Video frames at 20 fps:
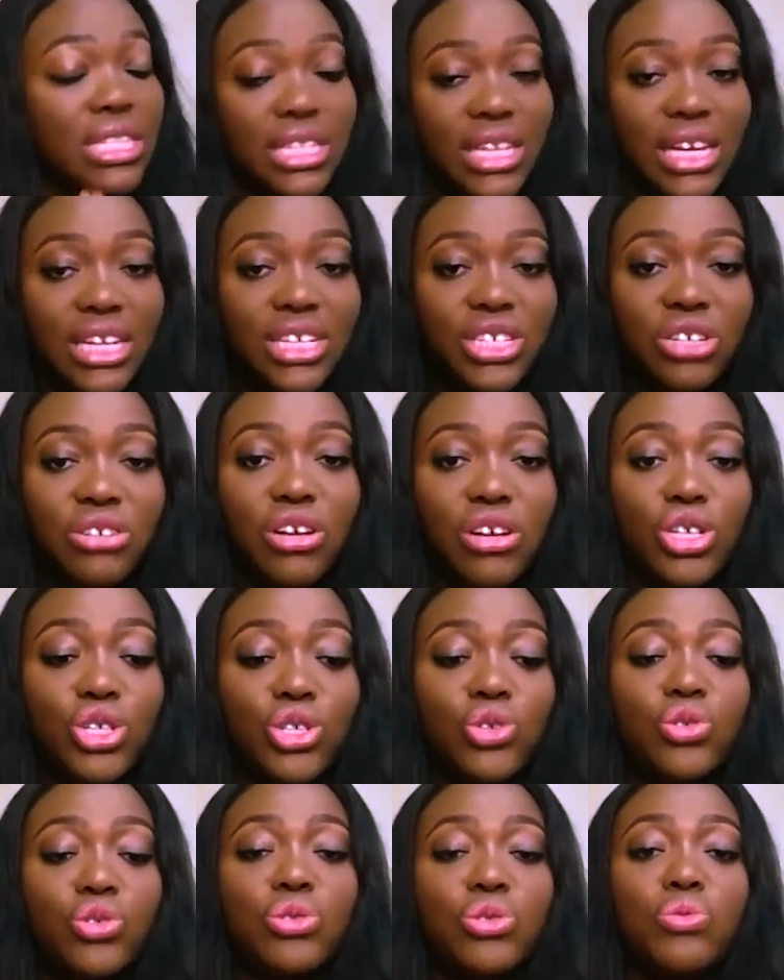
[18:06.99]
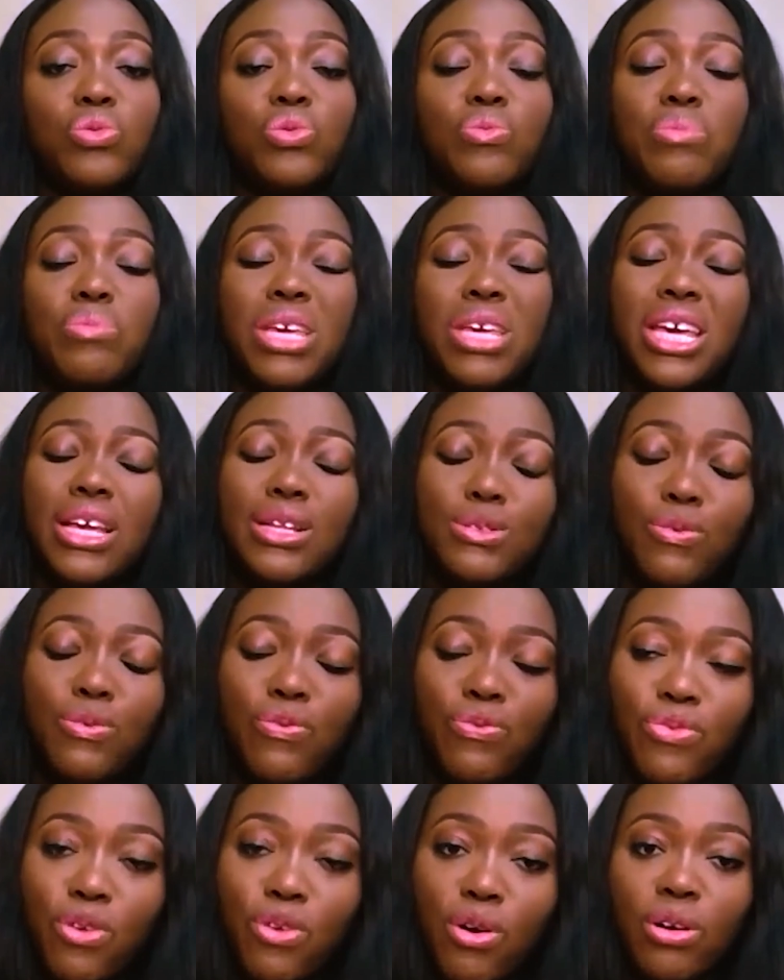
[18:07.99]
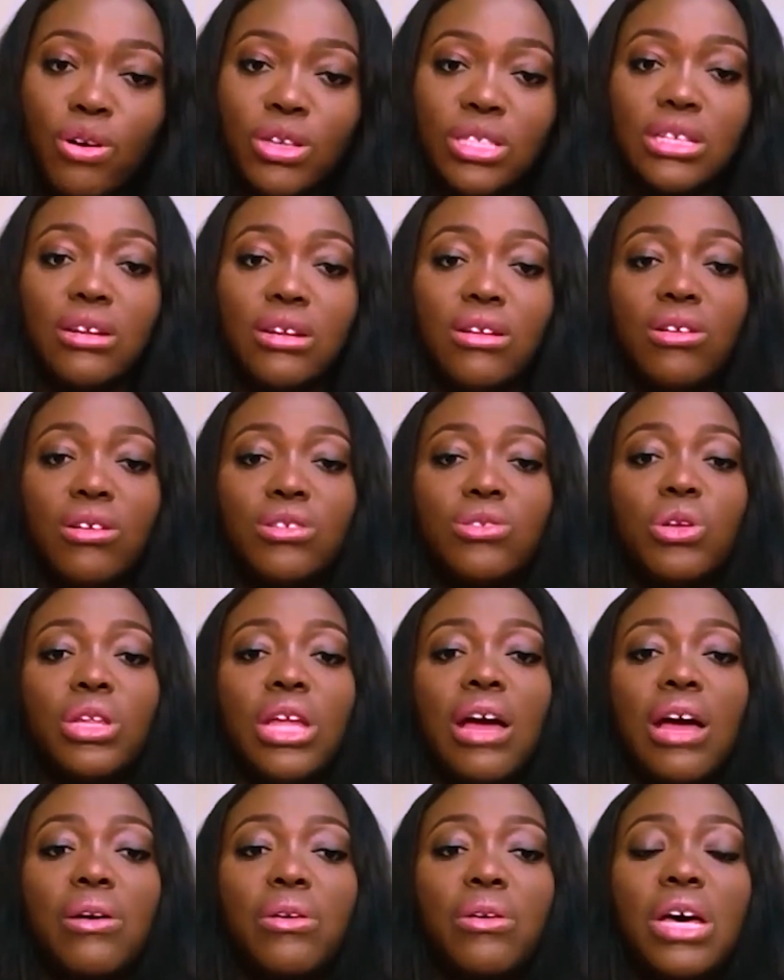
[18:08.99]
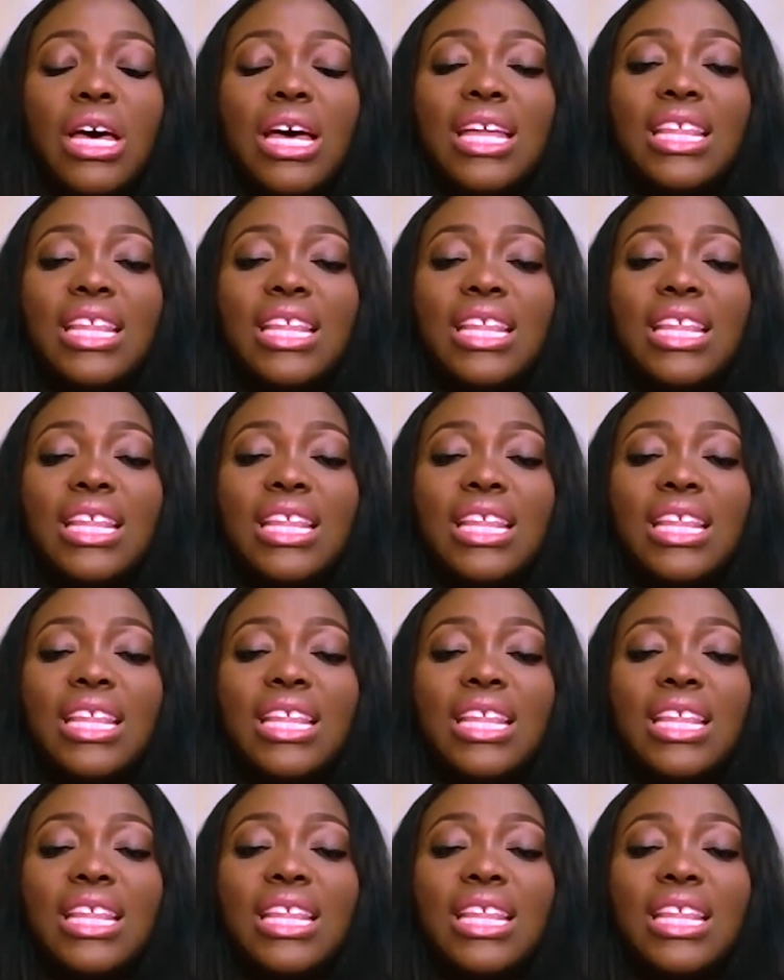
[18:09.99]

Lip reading: in Nigeria should begin to focus a lot on how